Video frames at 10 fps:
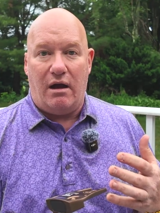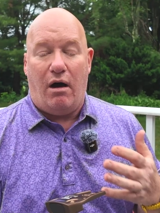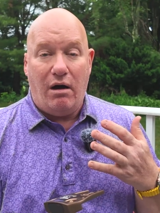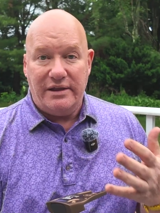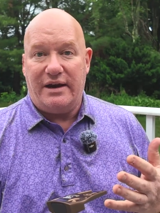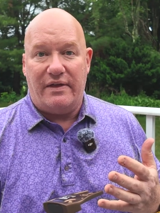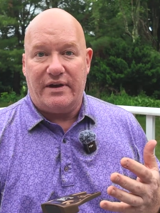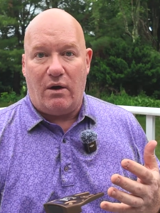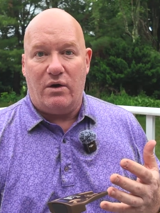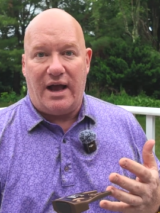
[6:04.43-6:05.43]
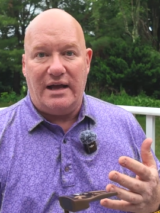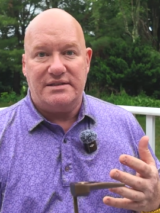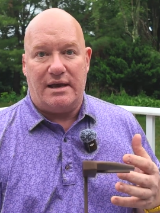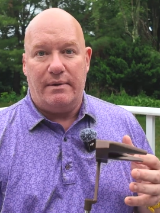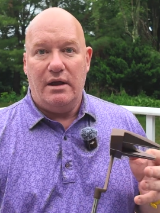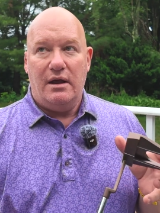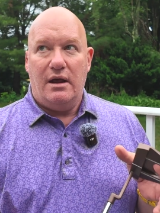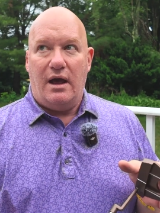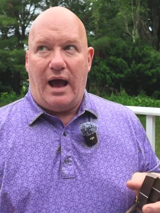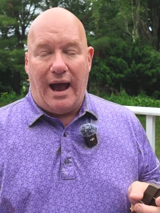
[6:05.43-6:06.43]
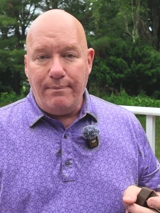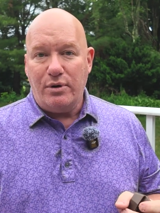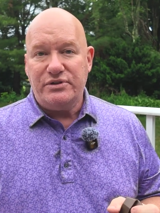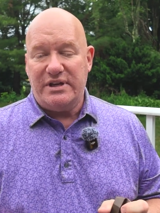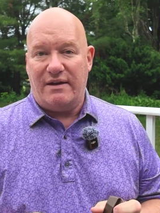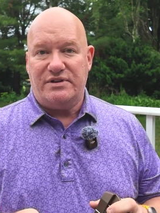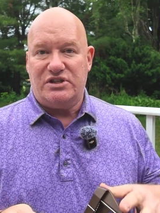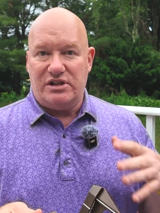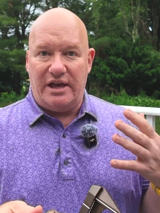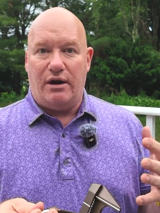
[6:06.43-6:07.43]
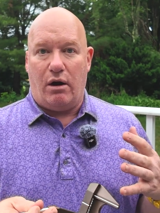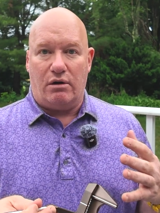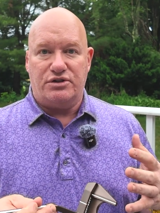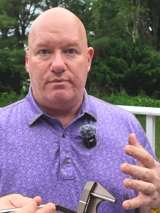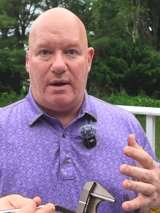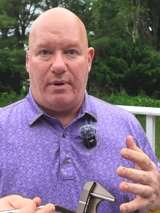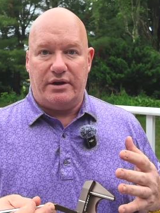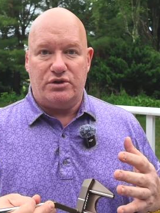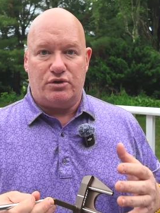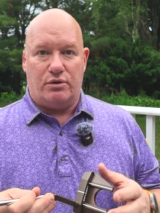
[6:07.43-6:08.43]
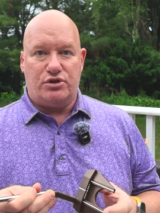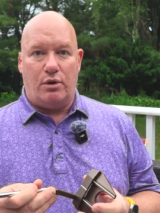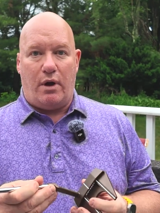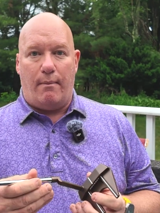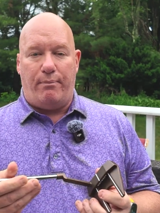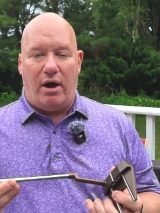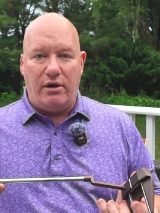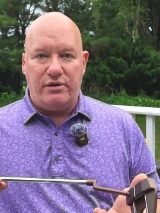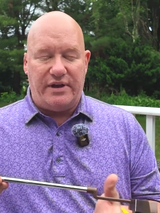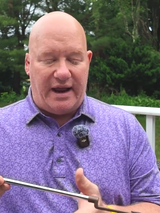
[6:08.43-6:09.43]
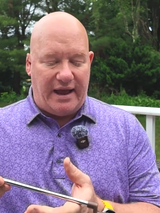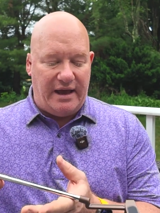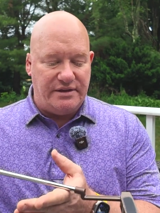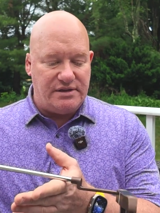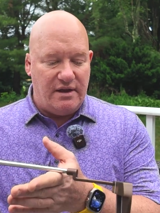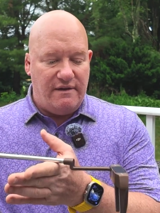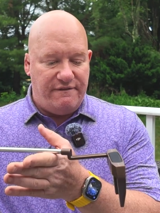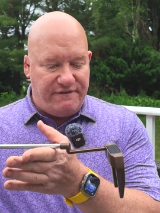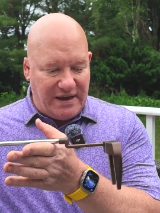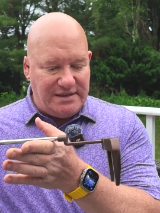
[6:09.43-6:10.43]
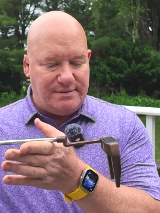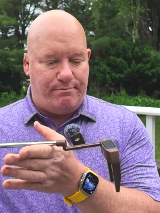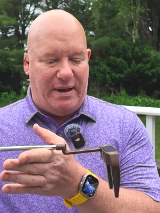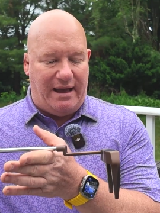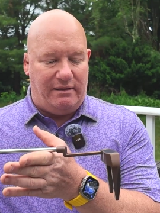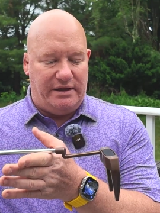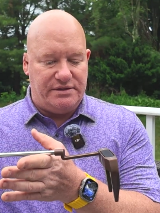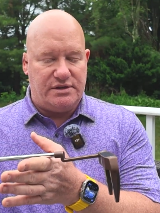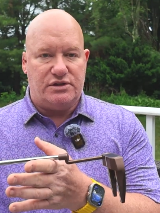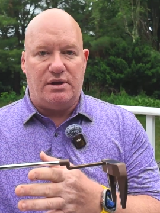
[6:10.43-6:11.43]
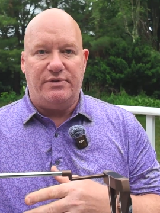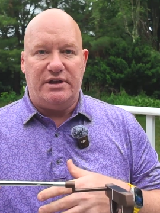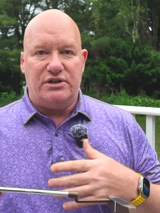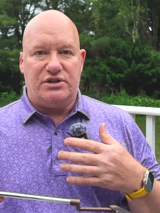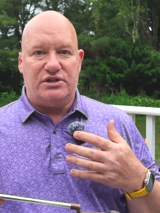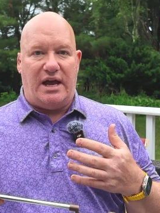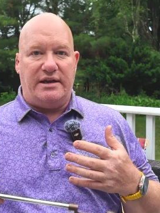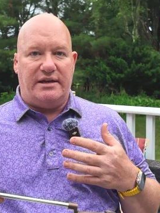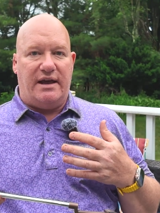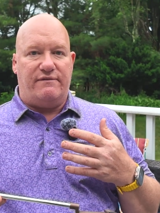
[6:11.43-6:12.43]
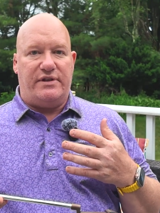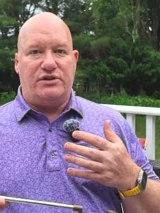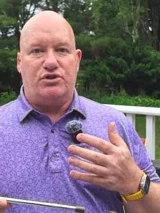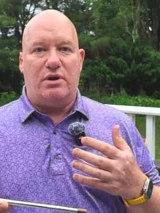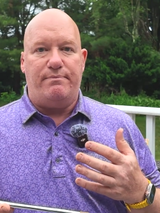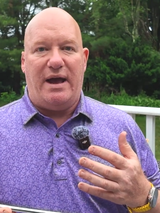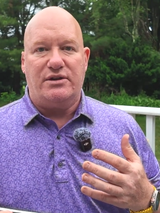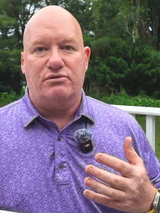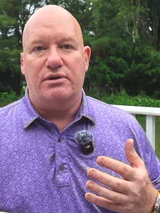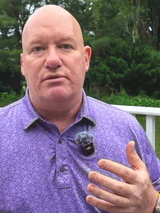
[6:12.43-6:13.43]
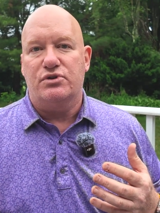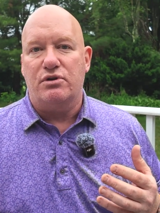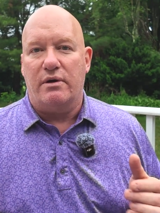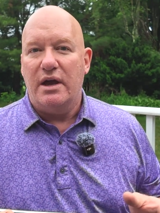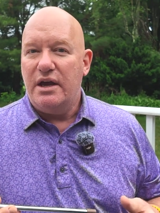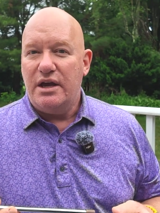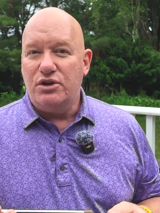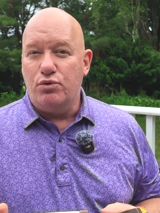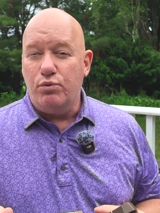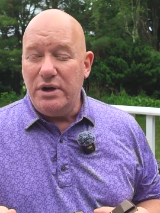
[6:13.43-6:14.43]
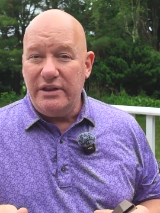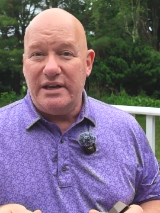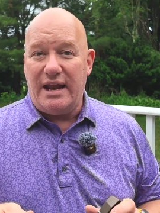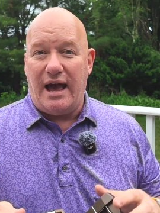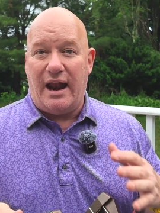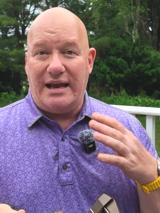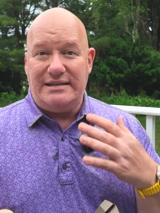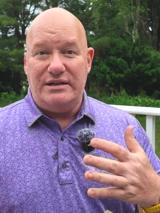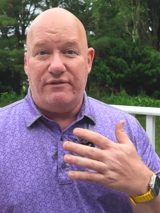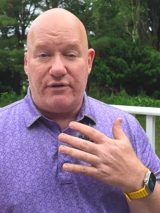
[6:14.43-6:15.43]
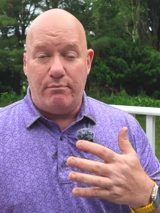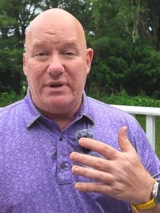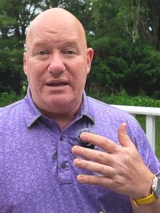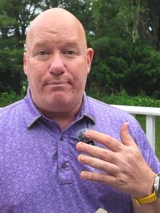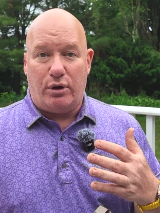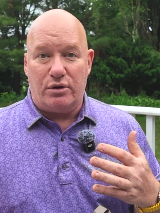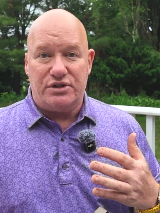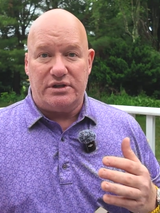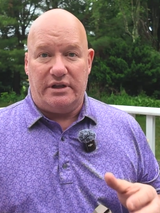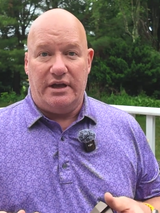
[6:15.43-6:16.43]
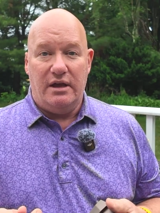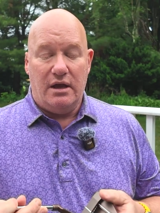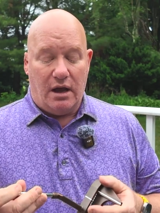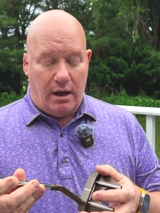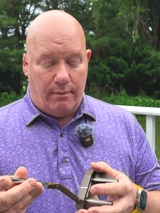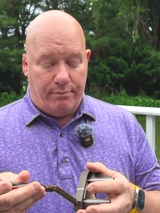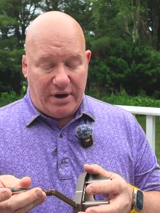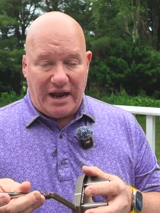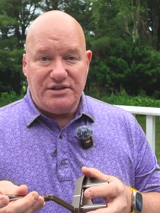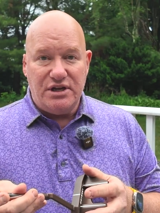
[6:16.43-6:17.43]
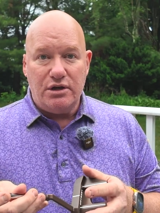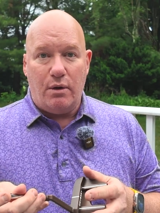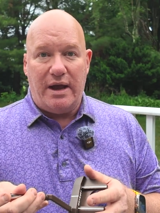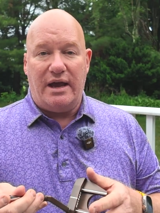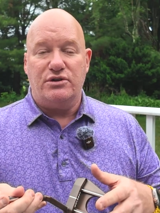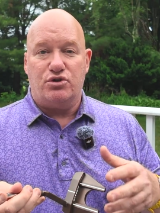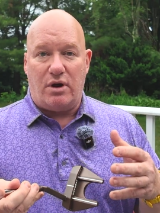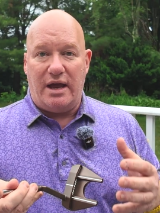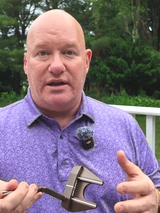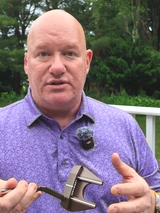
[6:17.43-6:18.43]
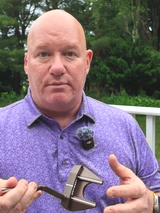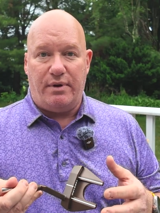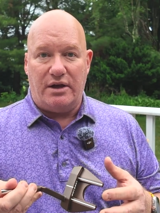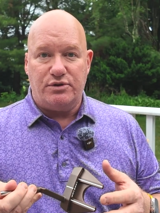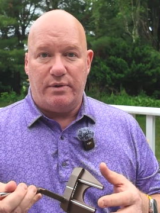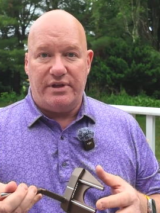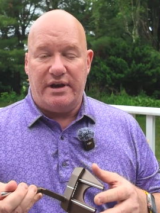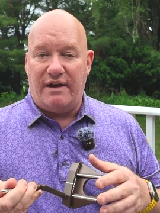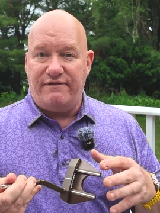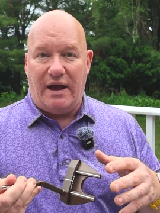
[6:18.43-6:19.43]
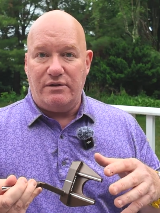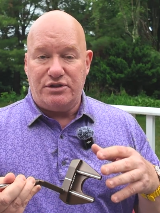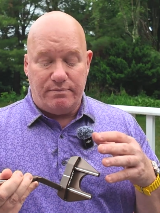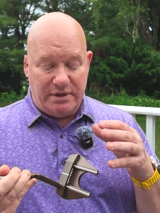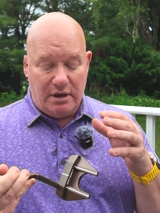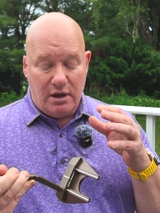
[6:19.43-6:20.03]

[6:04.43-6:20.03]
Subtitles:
all in on the whole concept. I personally have a slight arc to my putting stroke. So a putter that has face balance, something that is designed again for that straight back, straight through stroke, is really not ideal for me personally. But I did go ahead and try and hit some putts with it, and I found it to be